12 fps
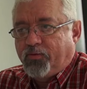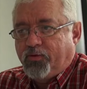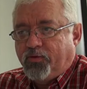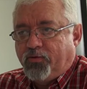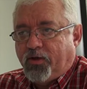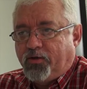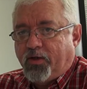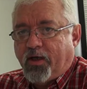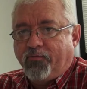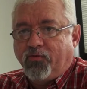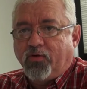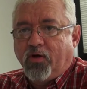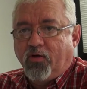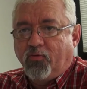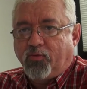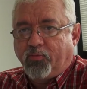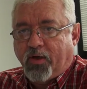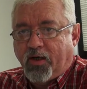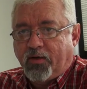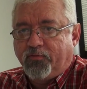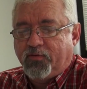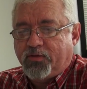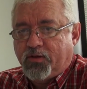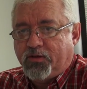You need to have your home
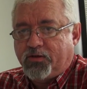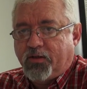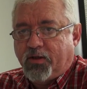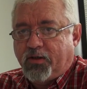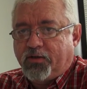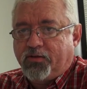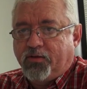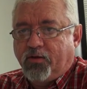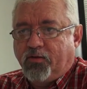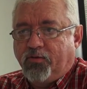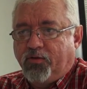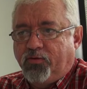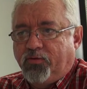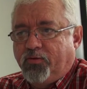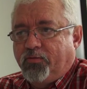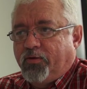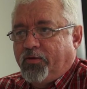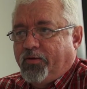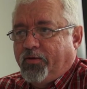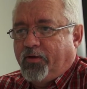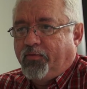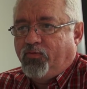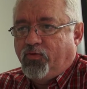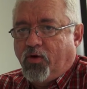prepared for such things. You know, you,
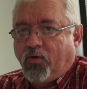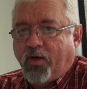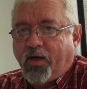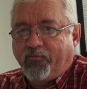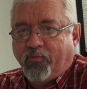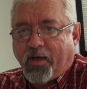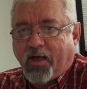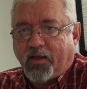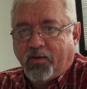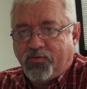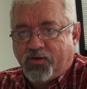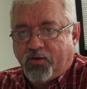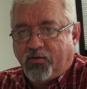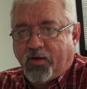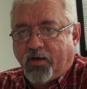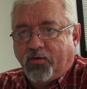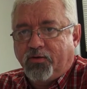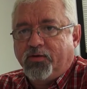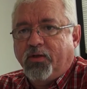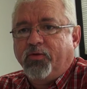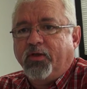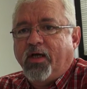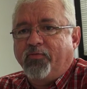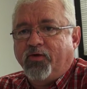if you don't have a backup generator or
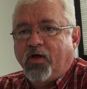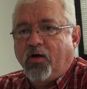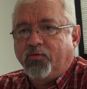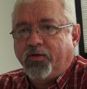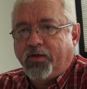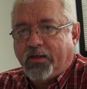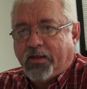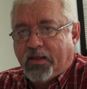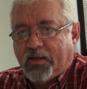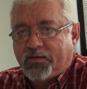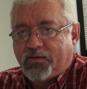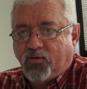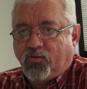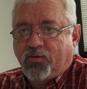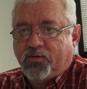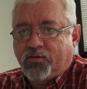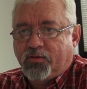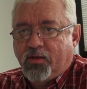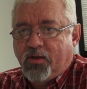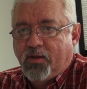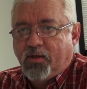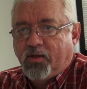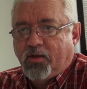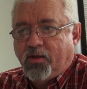something, have an alternate heat source,
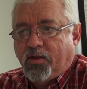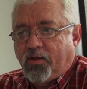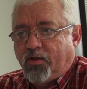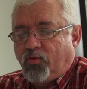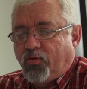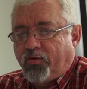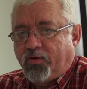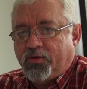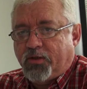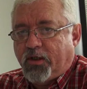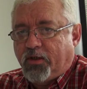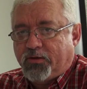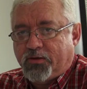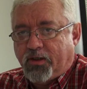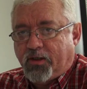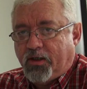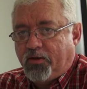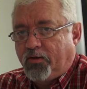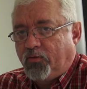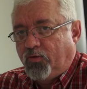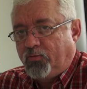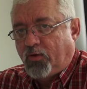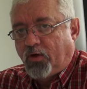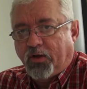uh, whether it's a kerosene heater, a
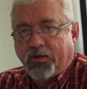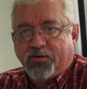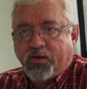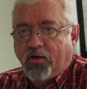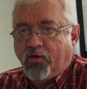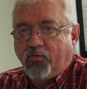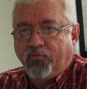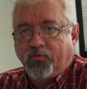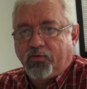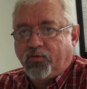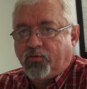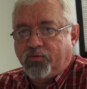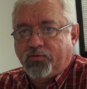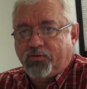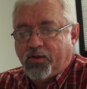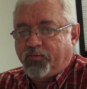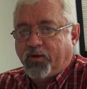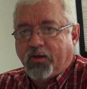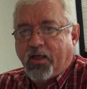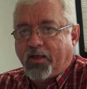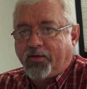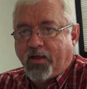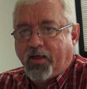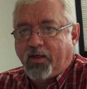wood burning stove, or, or something
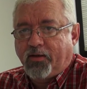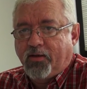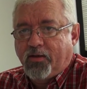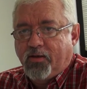like that.